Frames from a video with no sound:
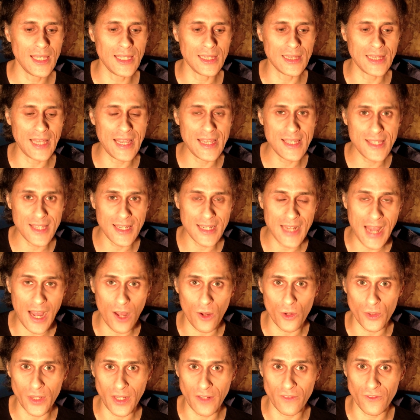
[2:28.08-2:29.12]
lays it
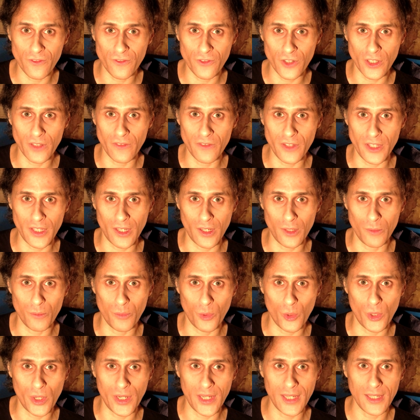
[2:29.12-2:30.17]
out in front of the young
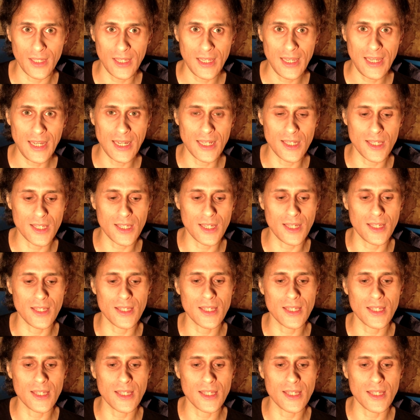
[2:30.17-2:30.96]
boy and says,